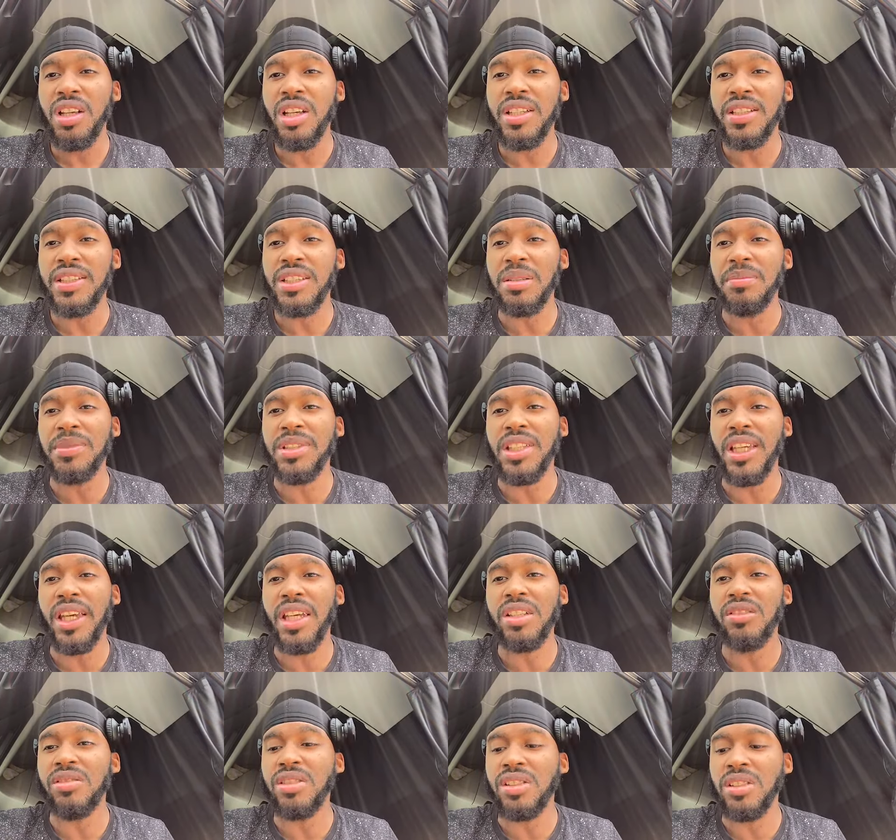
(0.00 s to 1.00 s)
sometimes
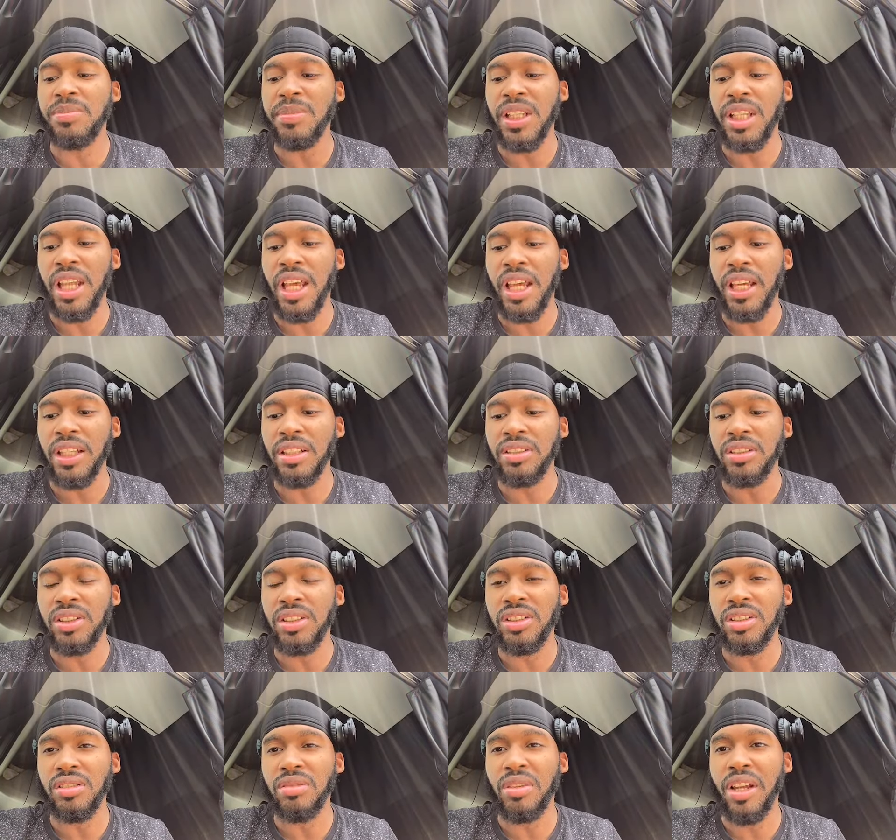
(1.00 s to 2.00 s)
you just be like,
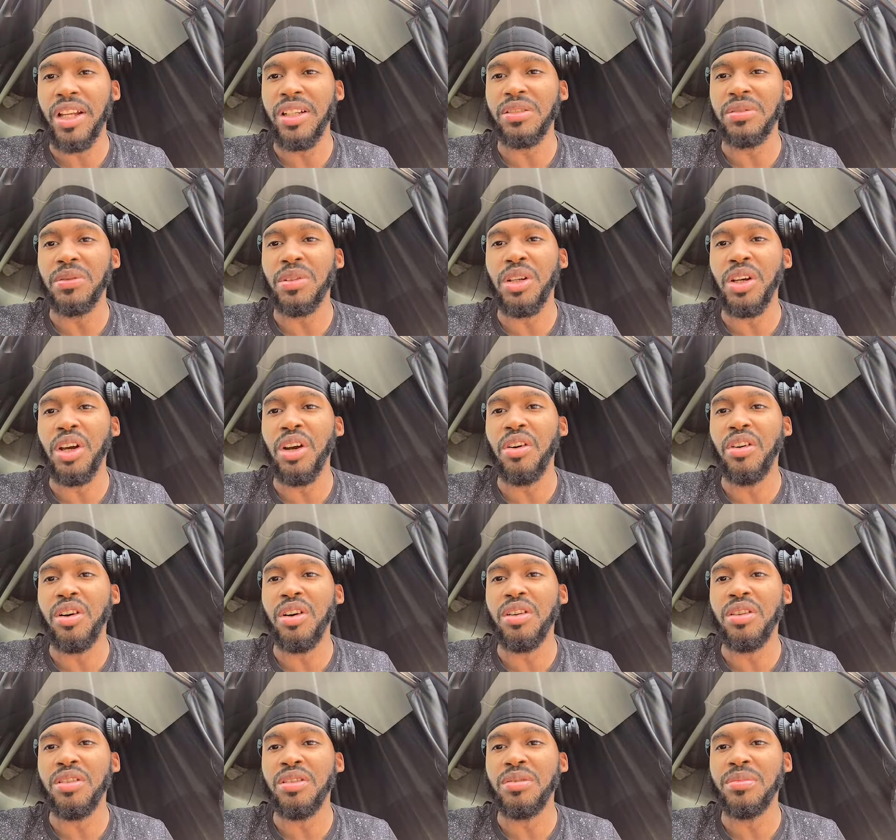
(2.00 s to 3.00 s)
shoot, I just want to go
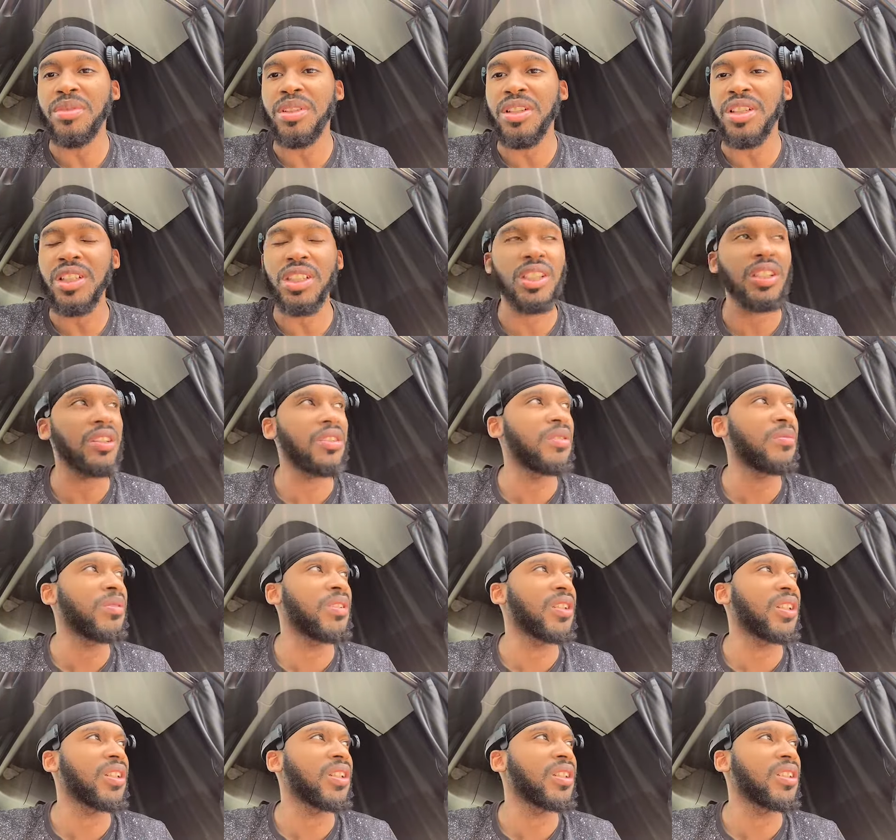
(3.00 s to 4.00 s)
home and chill.
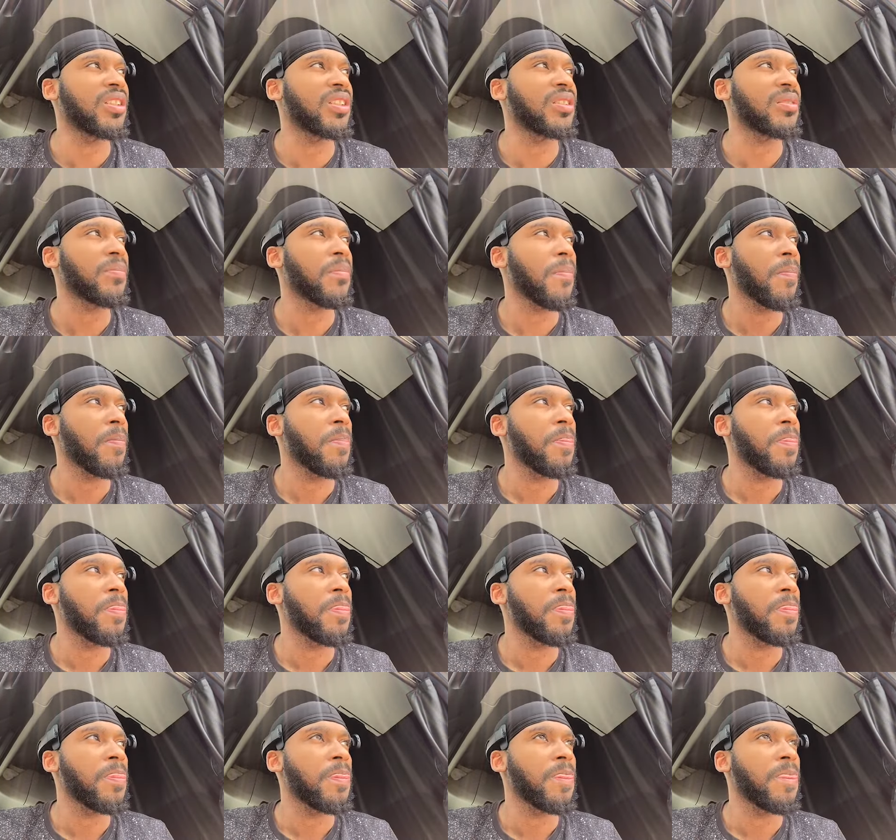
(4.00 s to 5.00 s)
Because
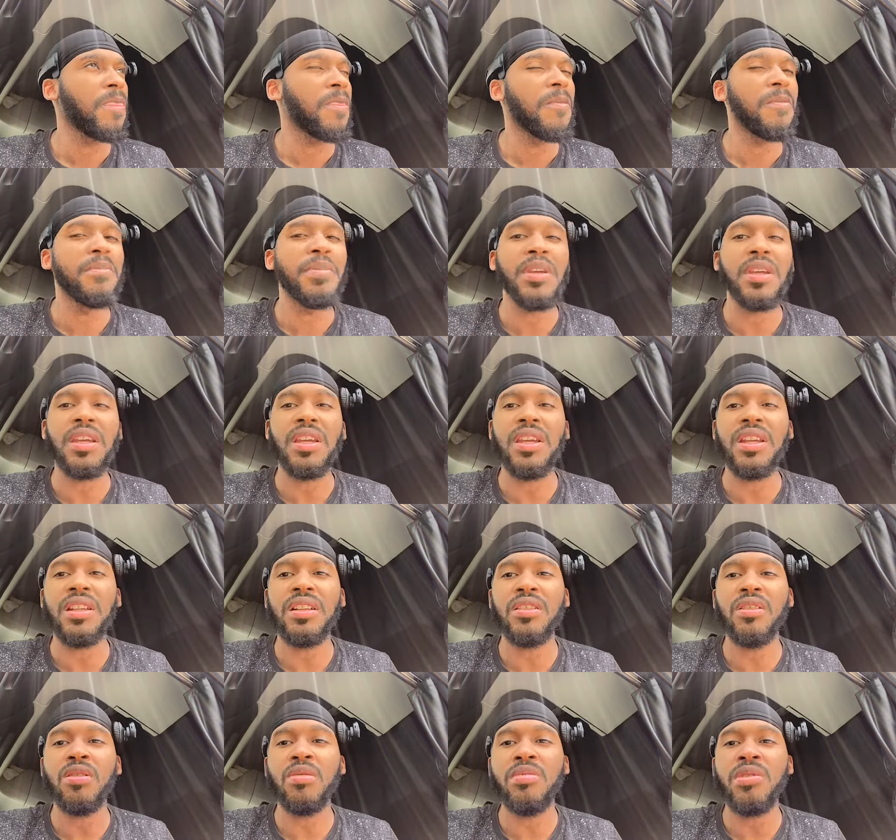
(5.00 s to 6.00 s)
being
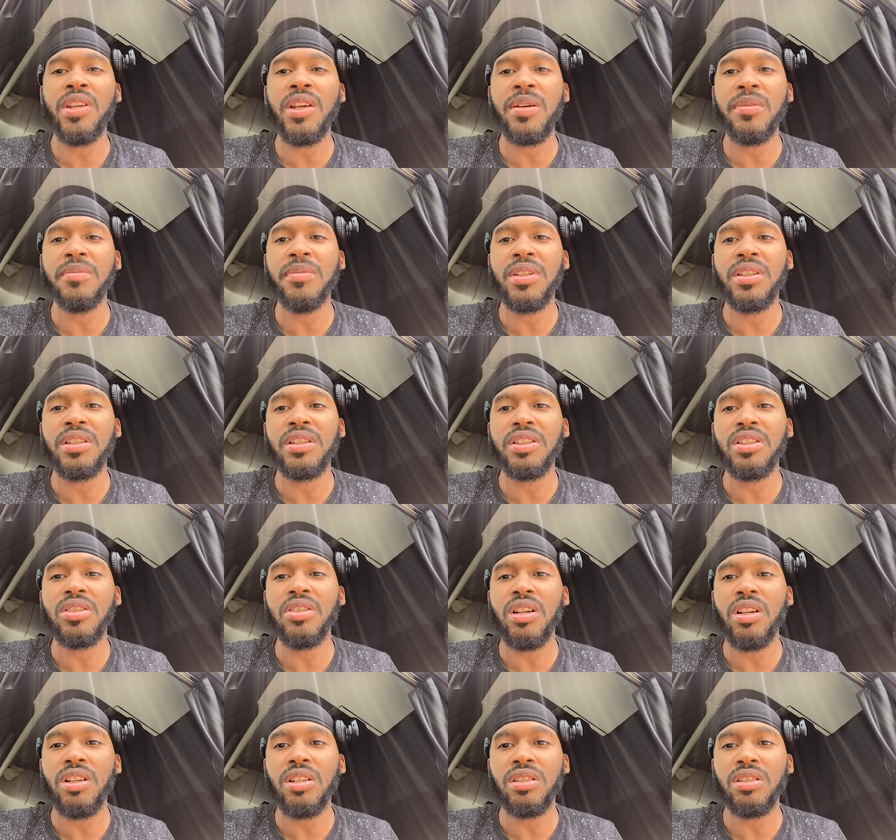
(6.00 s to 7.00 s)
cooped up in this
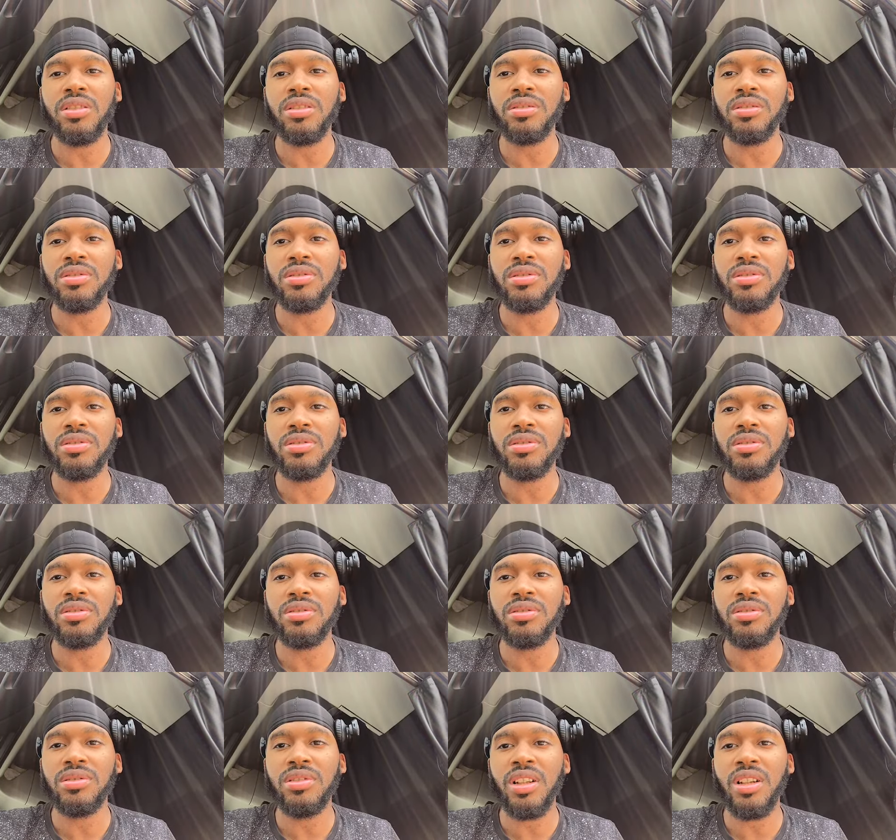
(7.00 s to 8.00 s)
truck
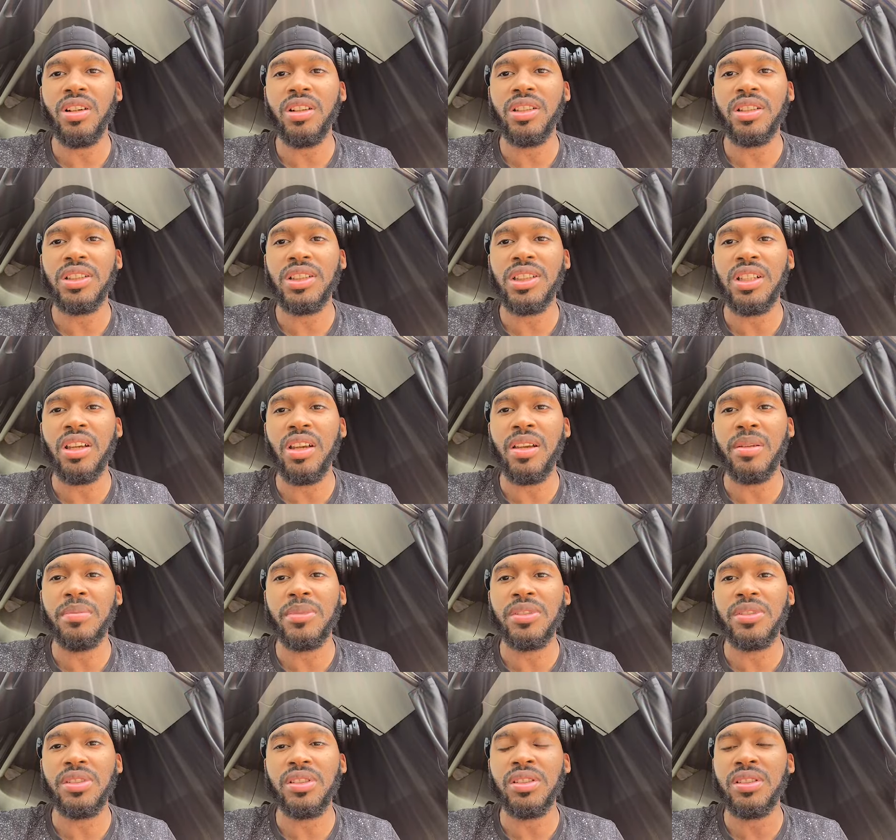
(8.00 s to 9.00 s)
all the time,
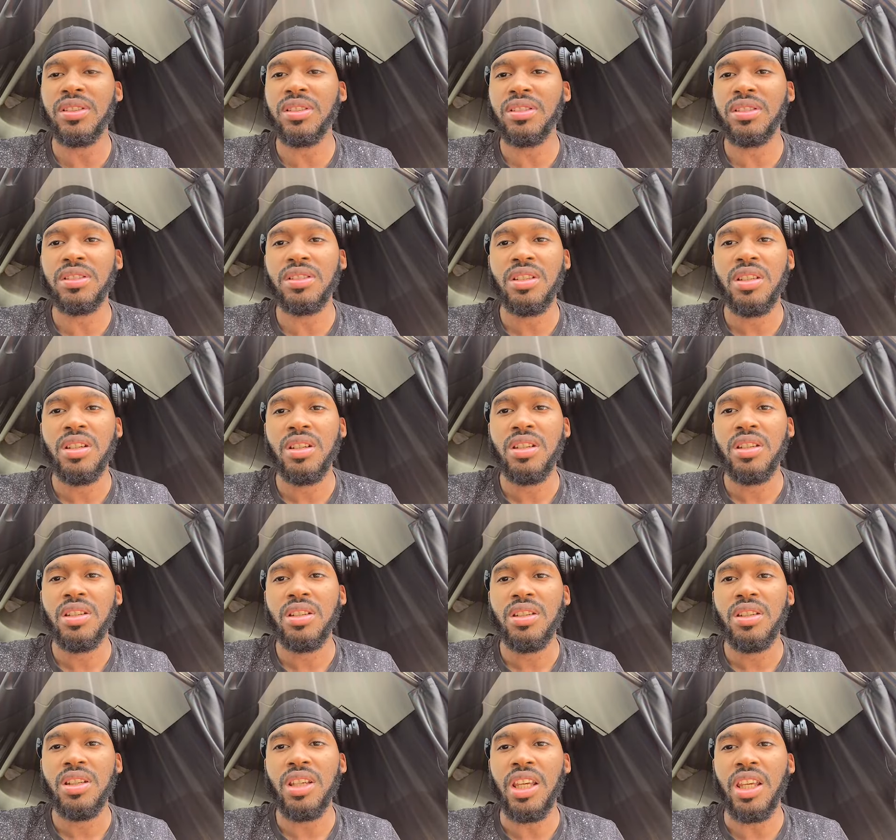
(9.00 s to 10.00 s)
it
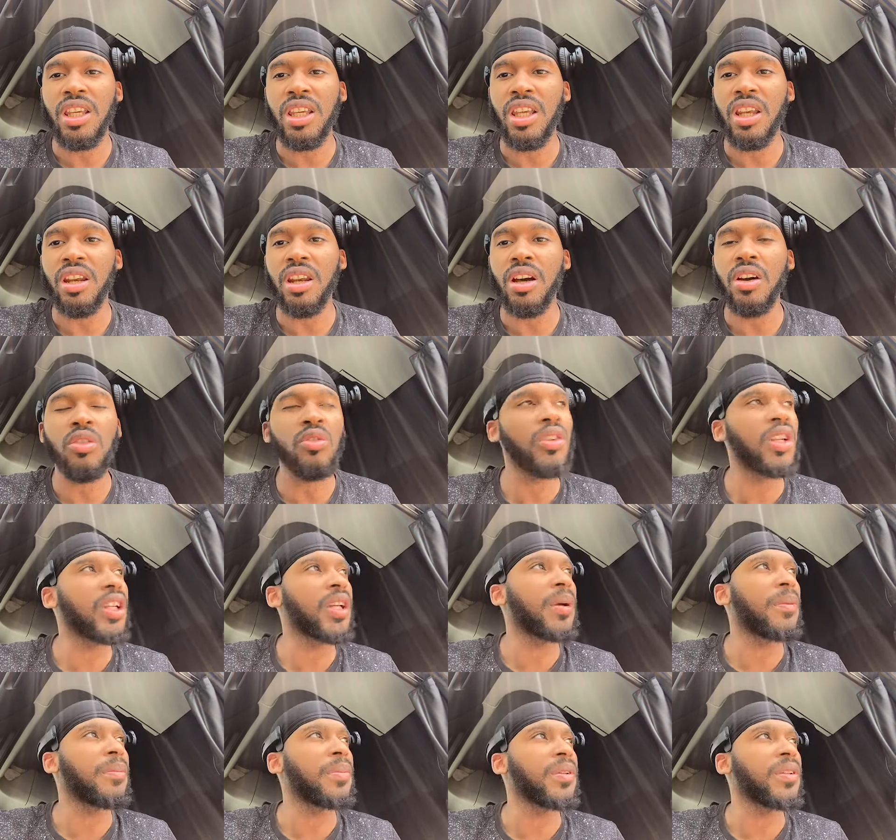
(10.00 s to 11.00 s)
get lonely up in